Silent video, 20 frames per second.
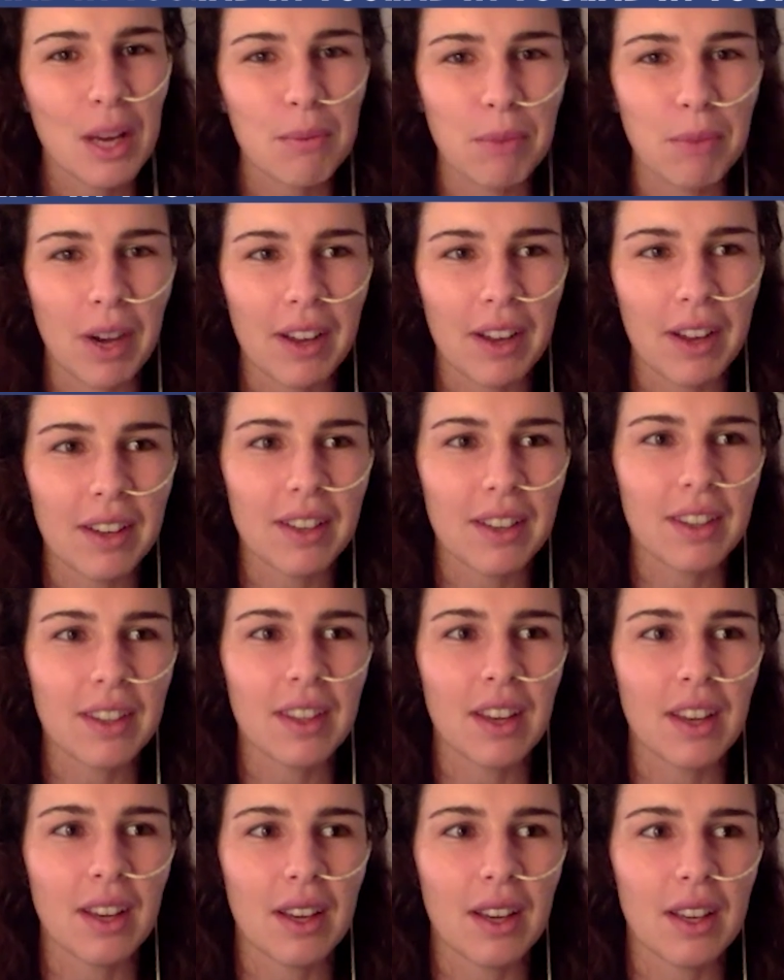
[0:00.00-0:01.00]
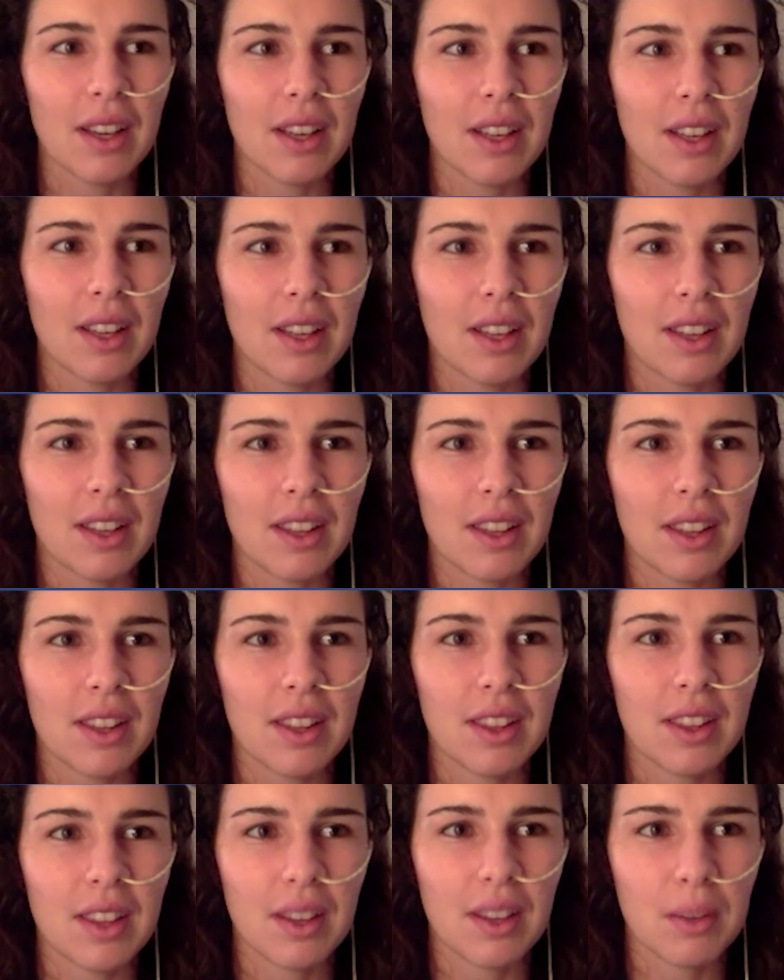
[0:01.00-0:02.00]
But
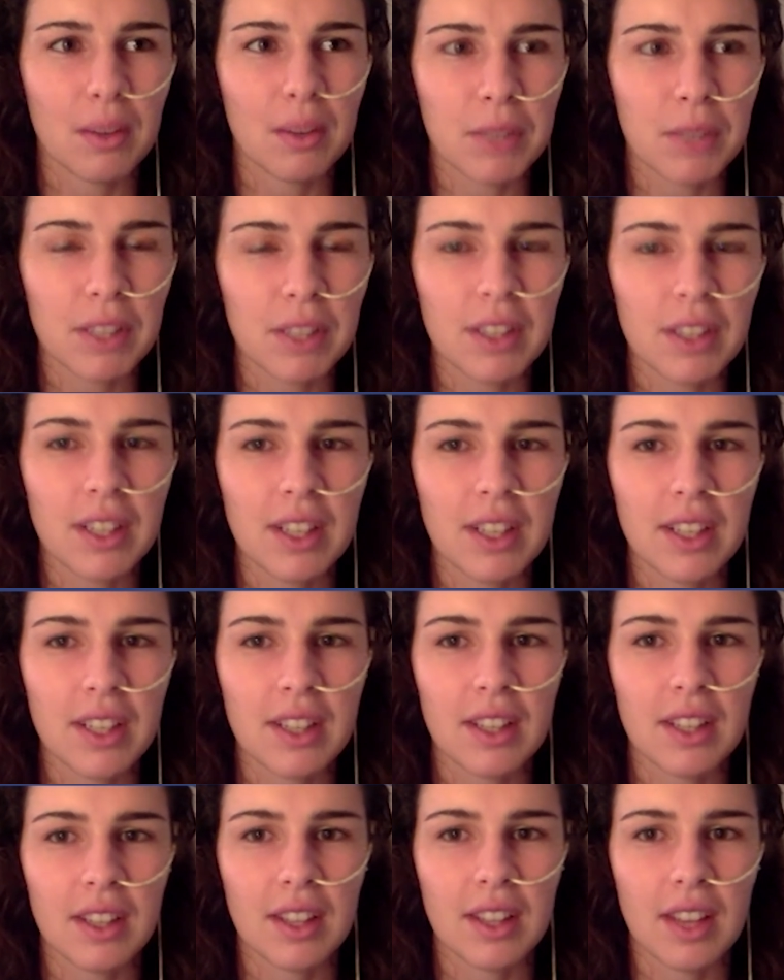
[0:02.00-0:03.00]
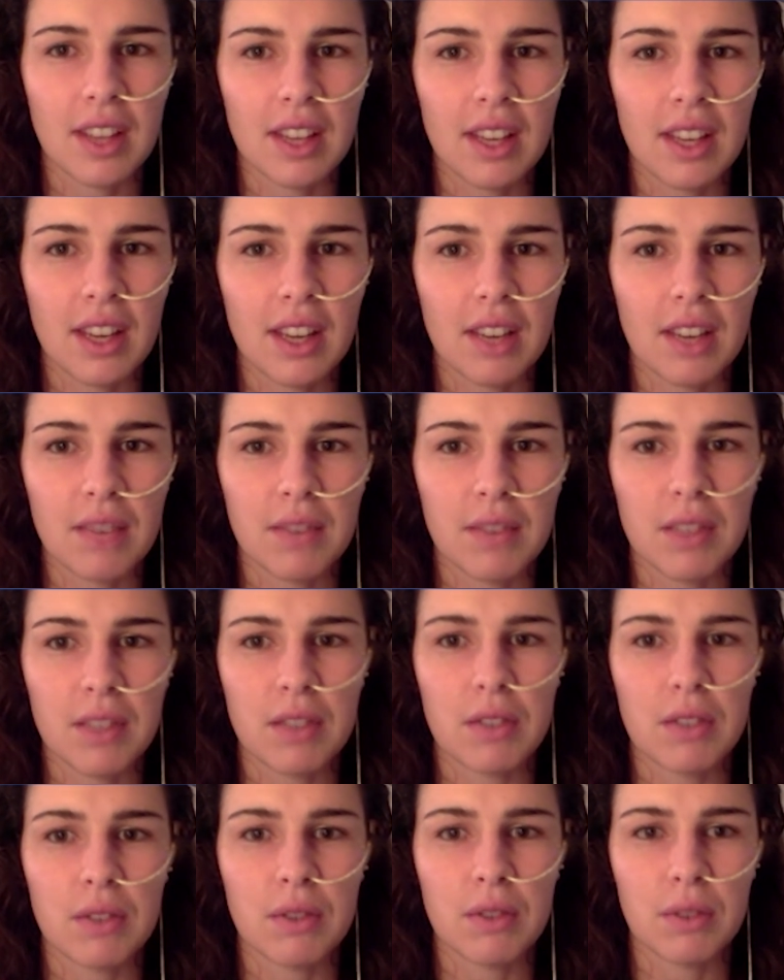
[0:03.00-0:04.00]
the ability that they gave me
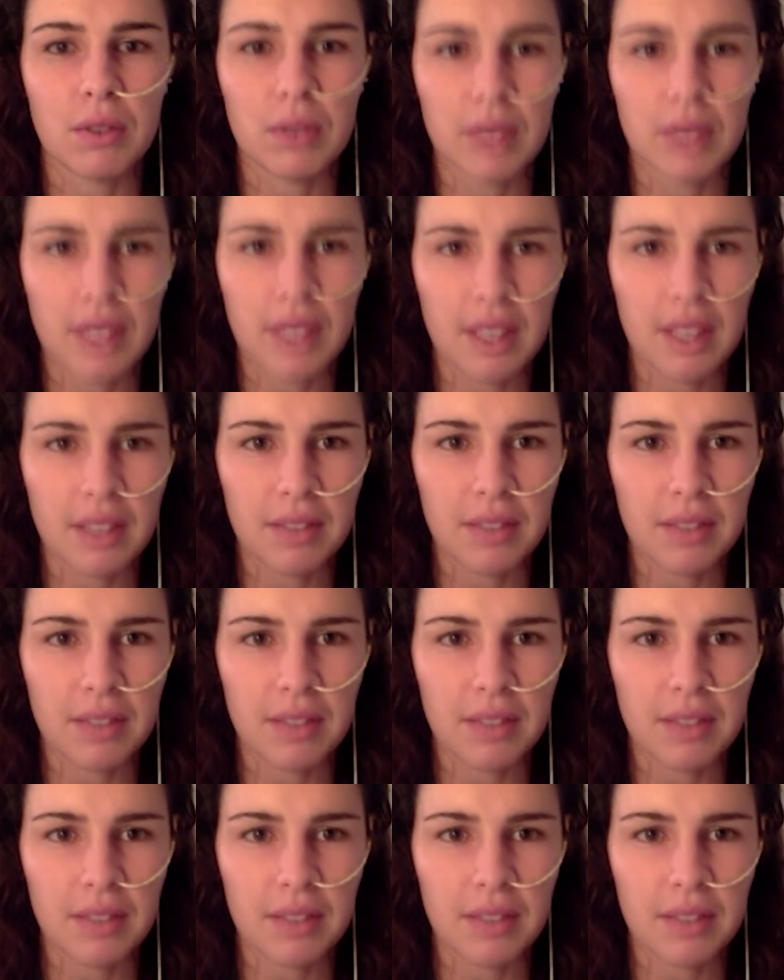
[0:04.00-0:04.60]
to live